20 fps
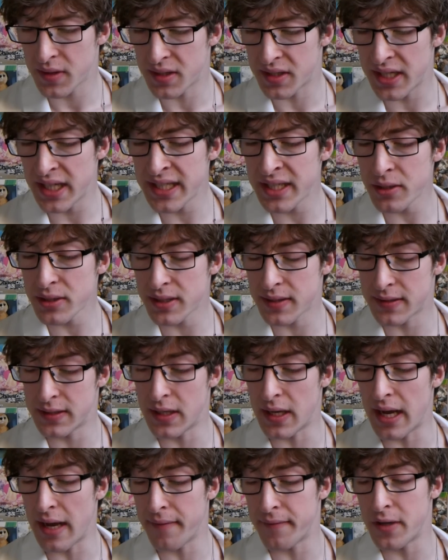Details
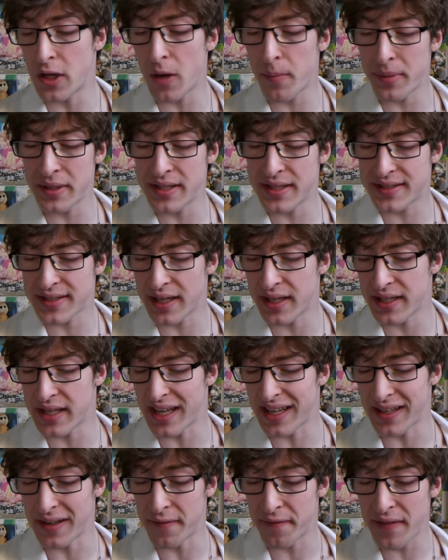have not been decided
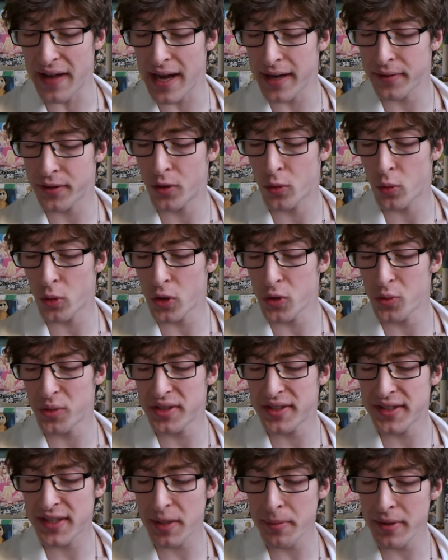yet. In fact, the world
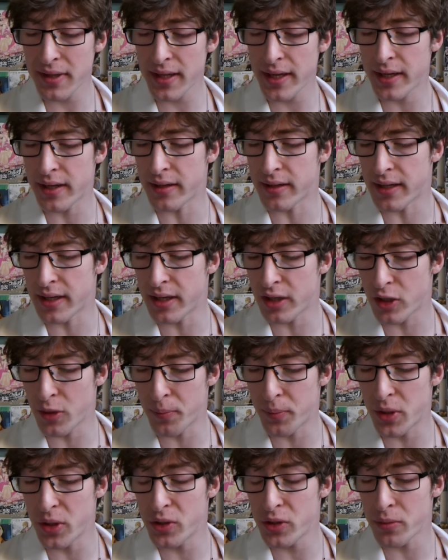was simulated in a
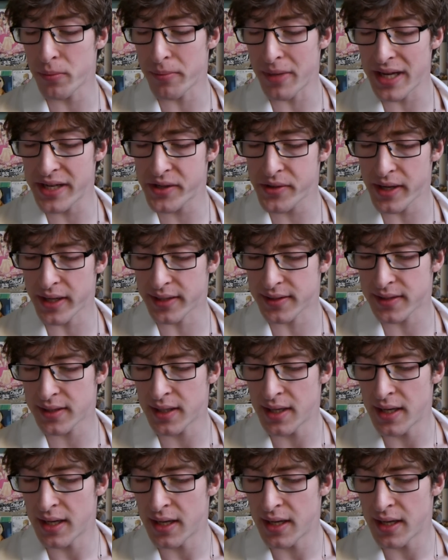computer matrix.